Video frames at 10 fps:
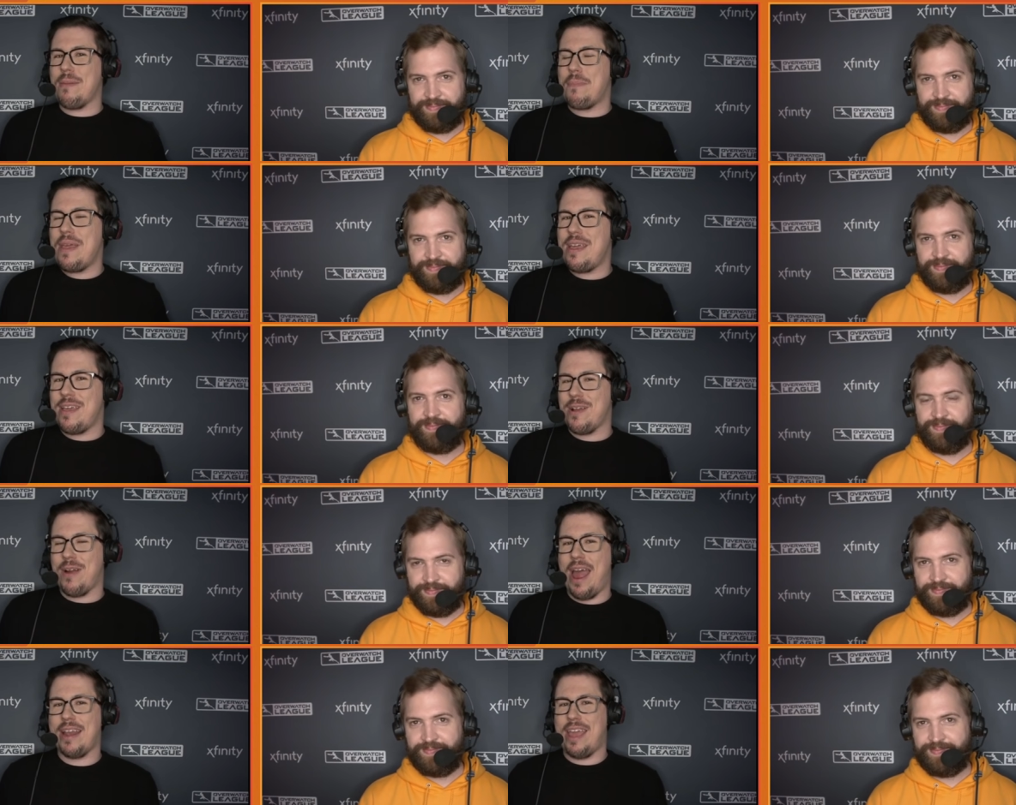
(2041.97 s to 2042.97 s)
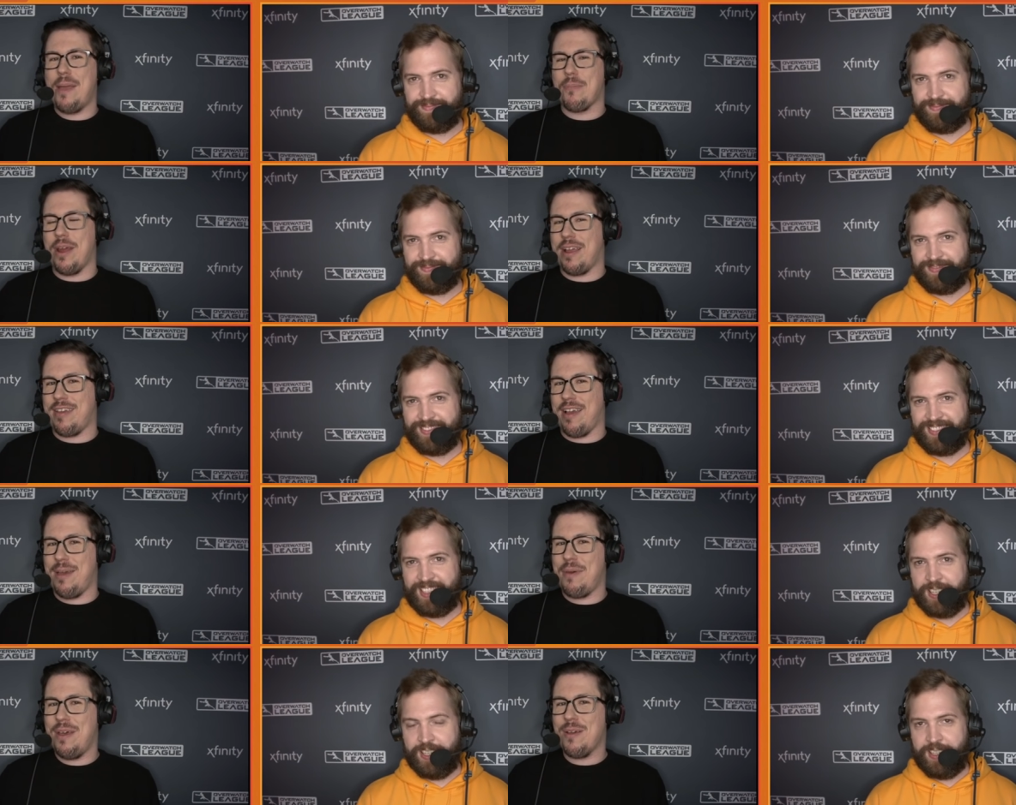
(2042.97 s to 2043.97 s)
Speaker 1: the B here at game break
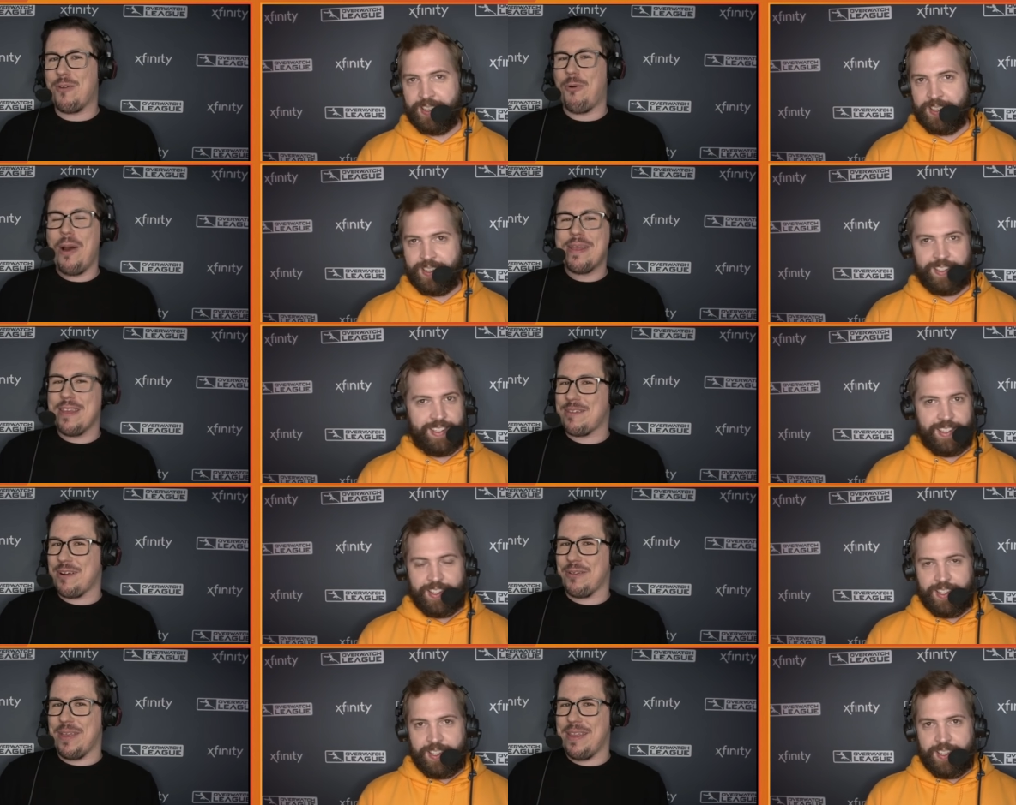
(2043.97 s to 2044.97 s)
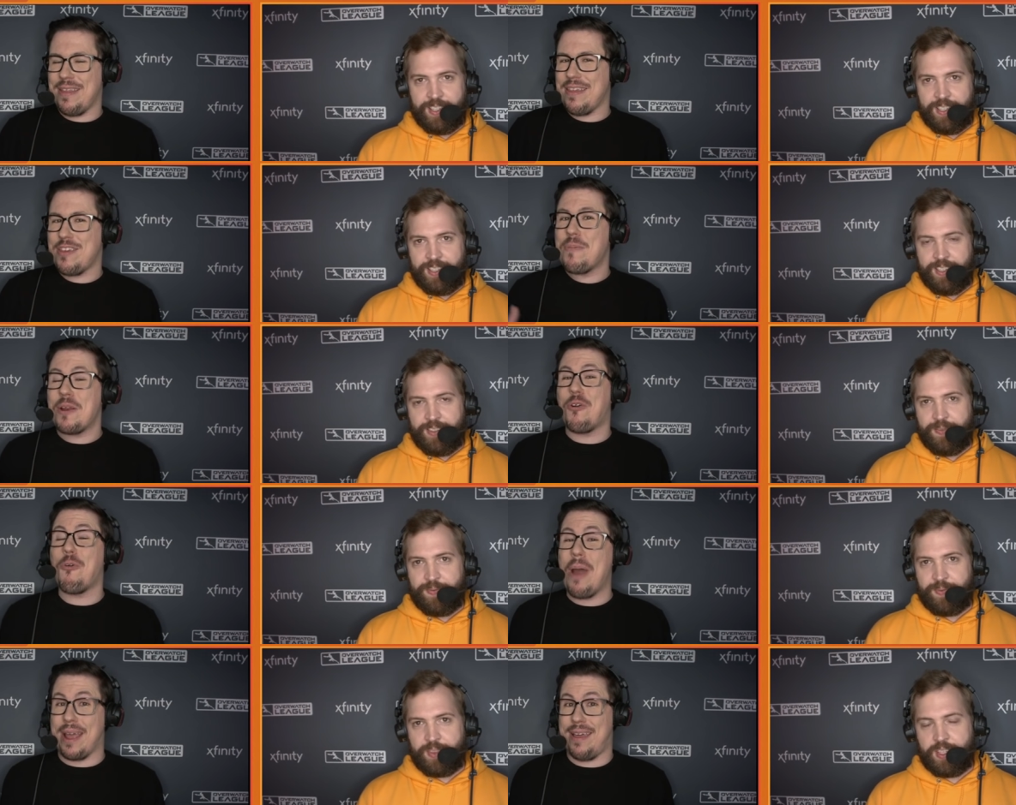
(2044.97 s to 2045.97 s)
time quite this early. Th this has been
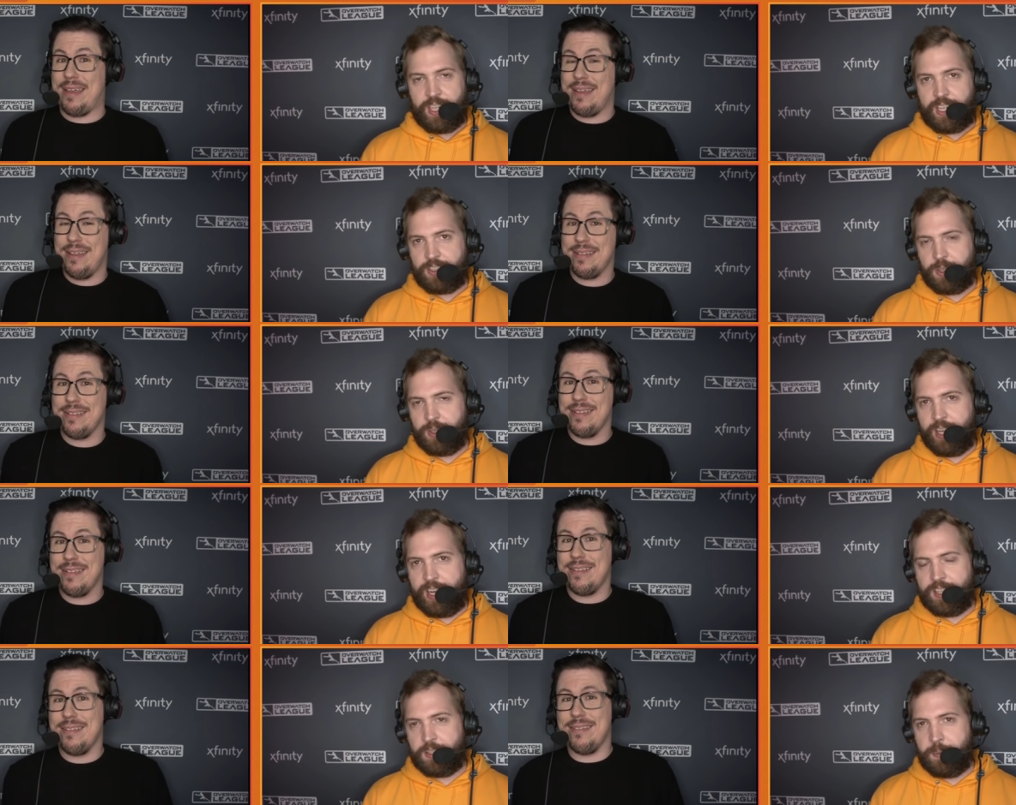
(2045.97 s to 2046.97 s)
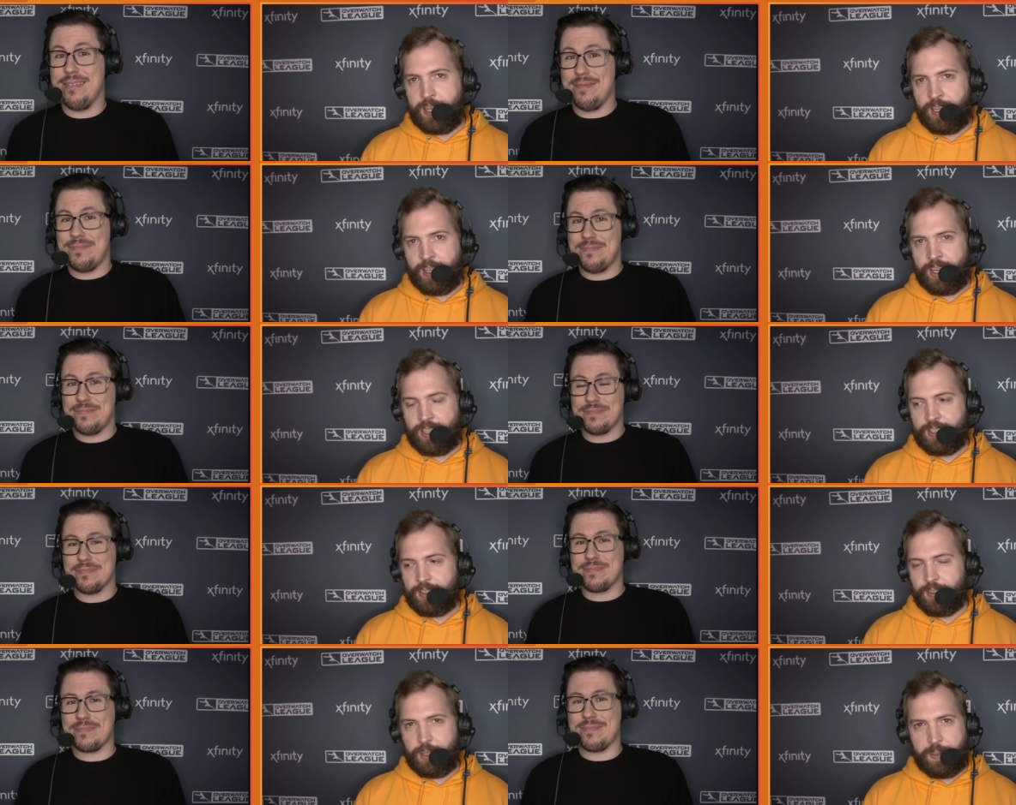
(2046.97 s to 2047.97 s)
quick.
Speaker 2: Yeah, it certainly has been,
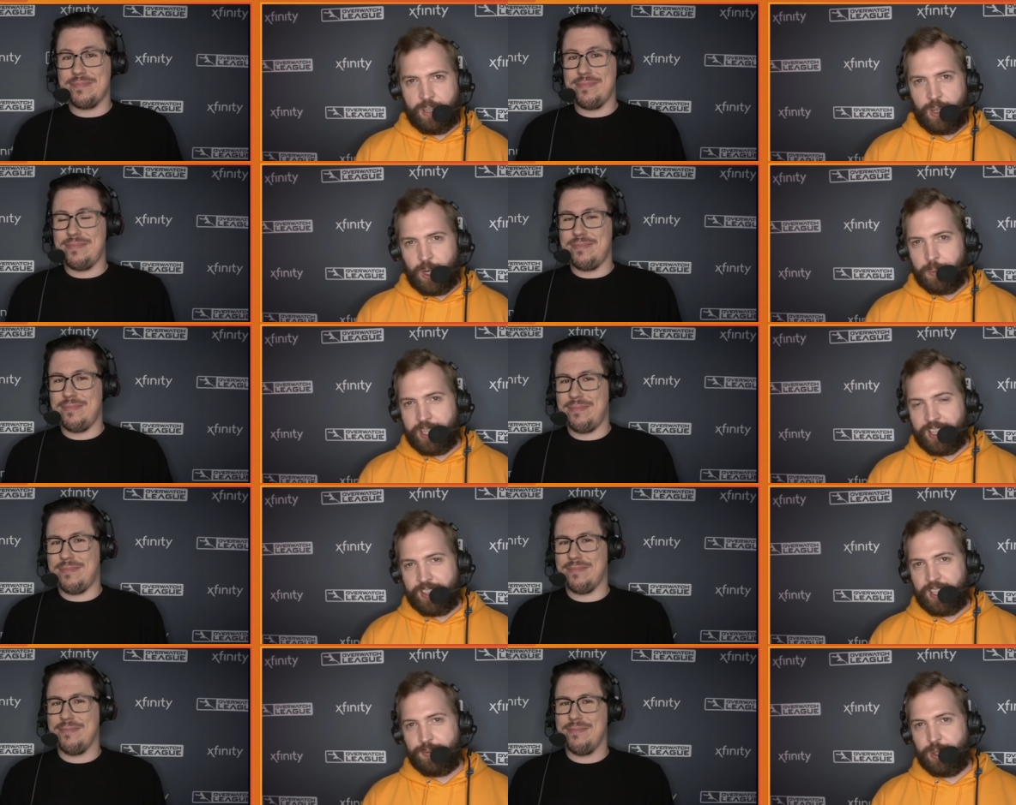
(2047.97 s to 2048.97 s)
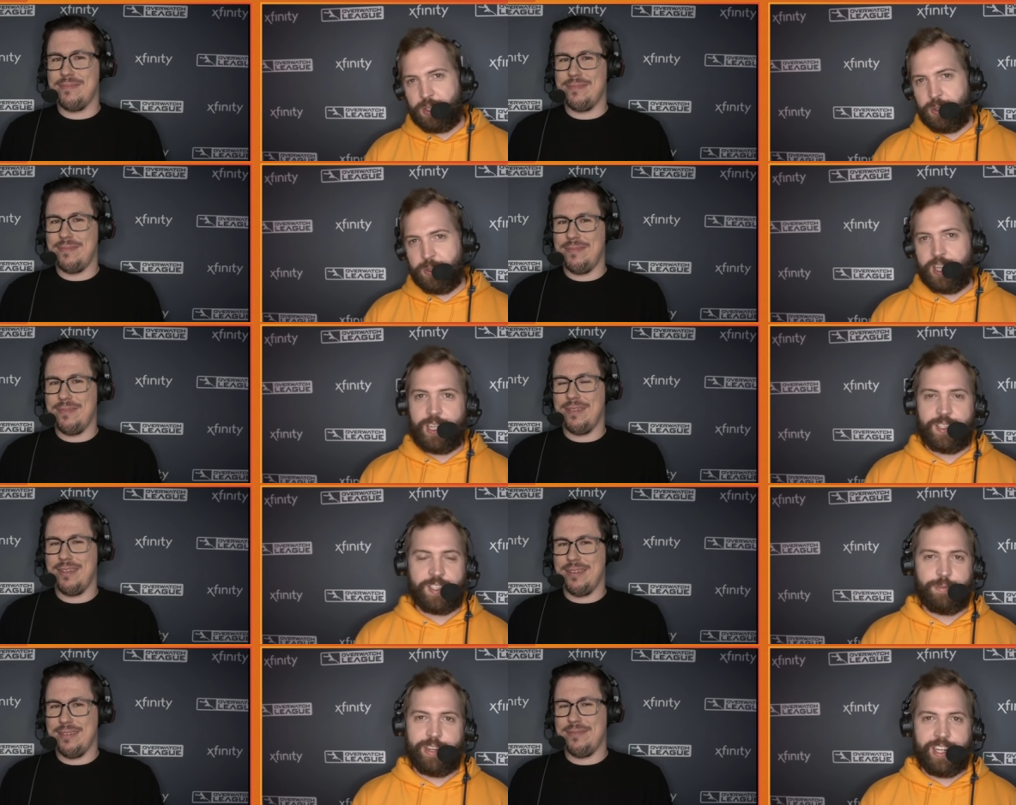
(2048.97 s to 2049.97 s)
and it's a little bit alarming, I think, if you're a Seoul
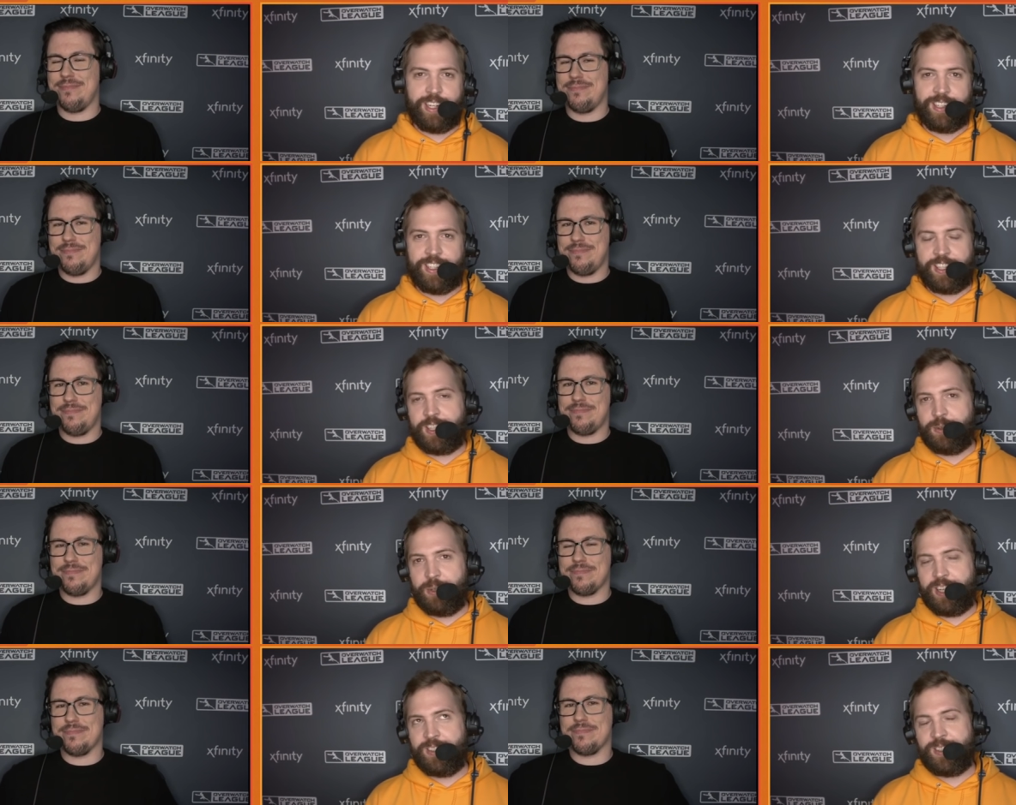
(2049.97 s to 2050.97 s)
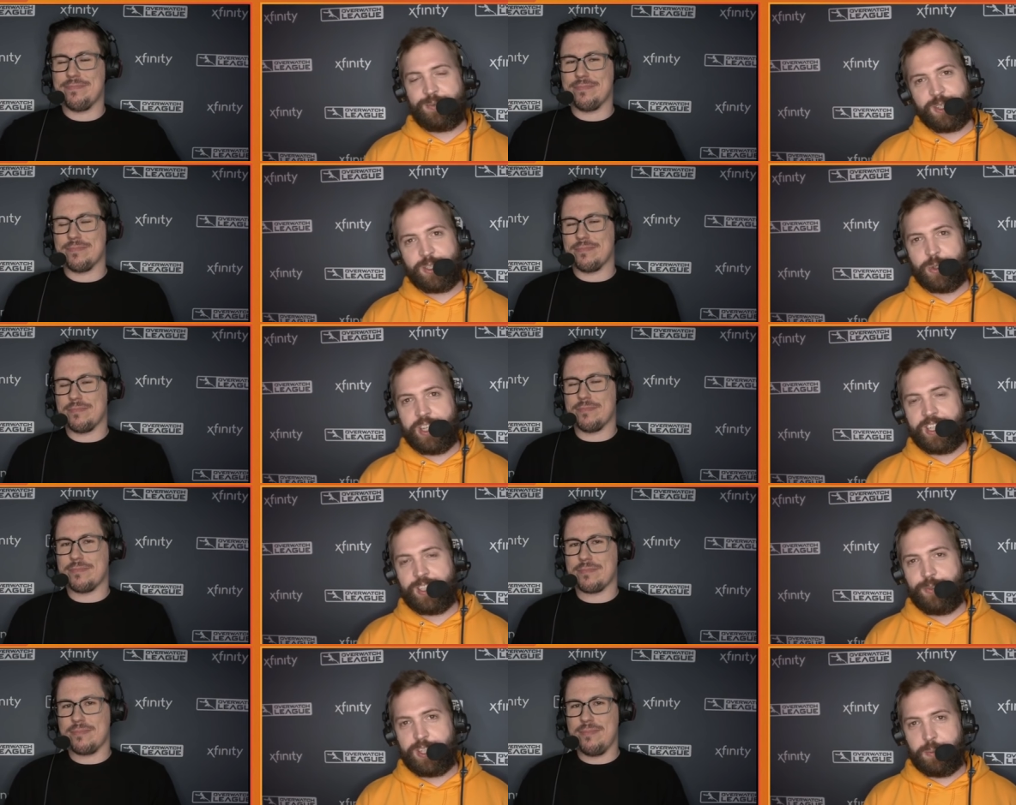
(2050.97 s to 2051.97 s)
Dynasty fan. I think, well, if you're a Seoul
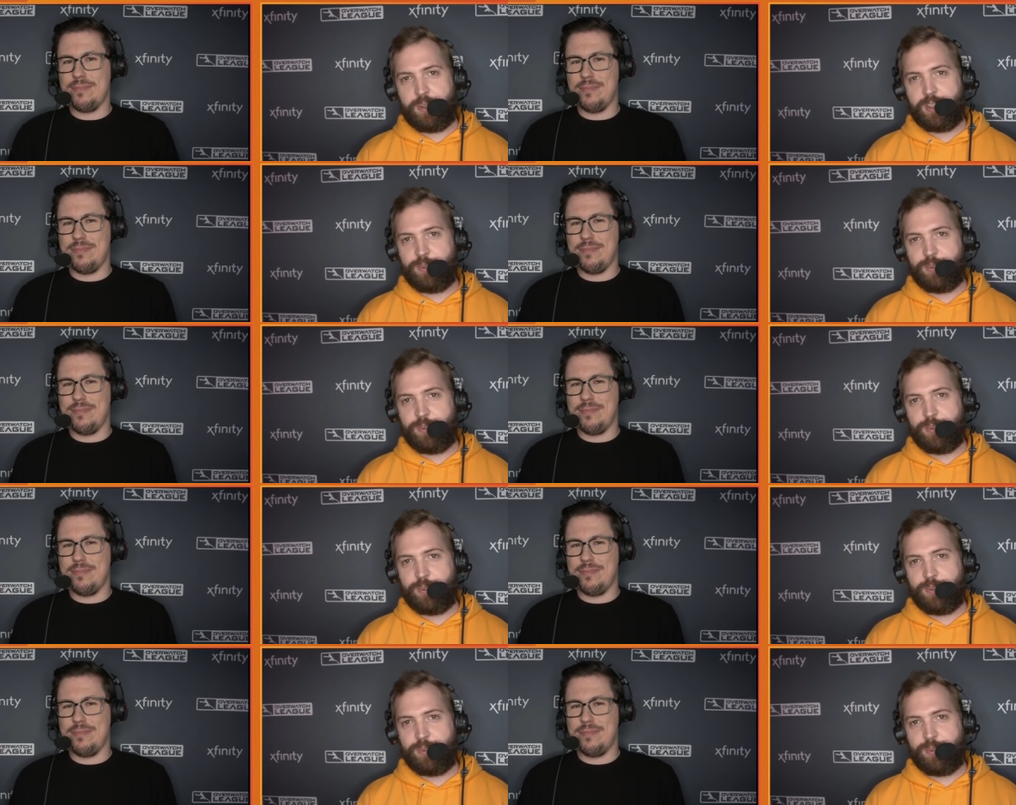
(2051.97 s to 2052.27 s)
Dynasty fan,